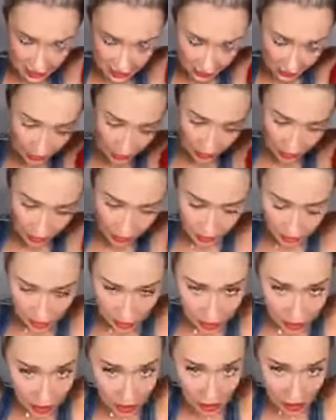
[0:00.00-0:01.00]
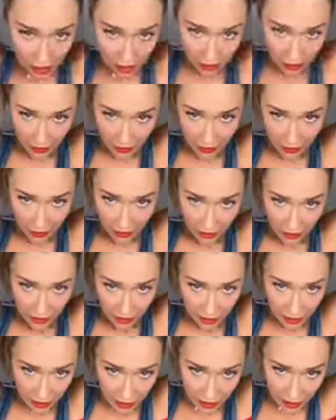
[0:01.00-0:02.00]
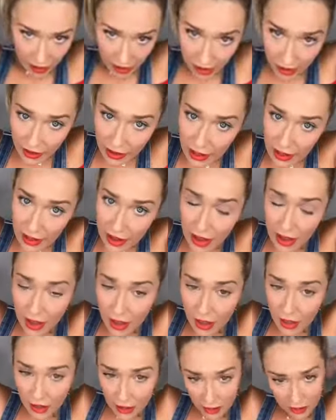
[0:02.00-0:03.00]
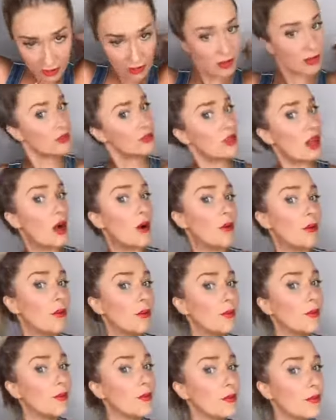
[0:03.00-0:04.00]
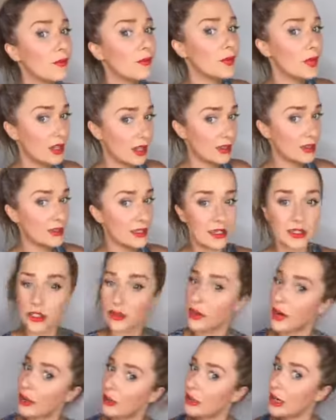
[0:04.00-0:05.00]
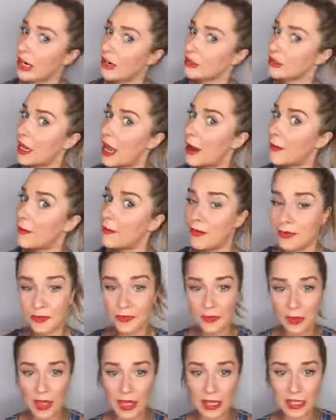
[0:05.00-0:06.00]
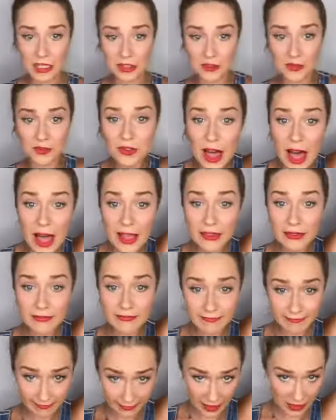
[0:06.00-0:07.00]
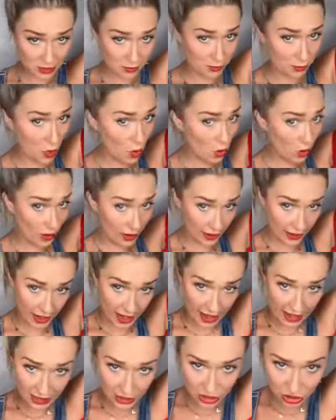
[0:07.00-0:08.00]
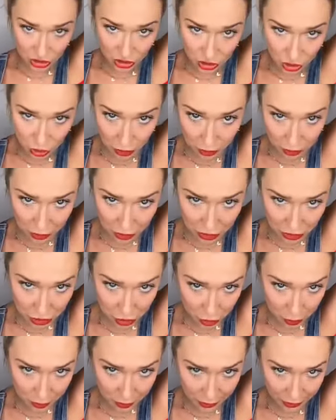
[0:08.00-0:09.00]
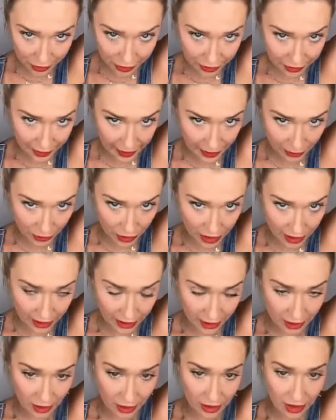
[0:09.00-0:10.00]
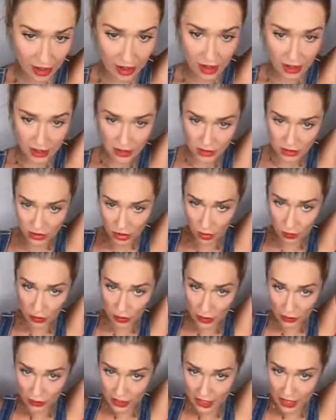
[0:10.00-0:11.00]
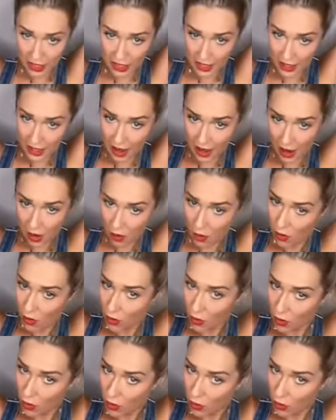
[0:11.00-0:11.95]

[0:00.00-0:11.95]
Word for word: Hold on. Okay. All right. So this is a regular hair tie. It is flat, it's boring, and it's super, super thin right here. So when you take out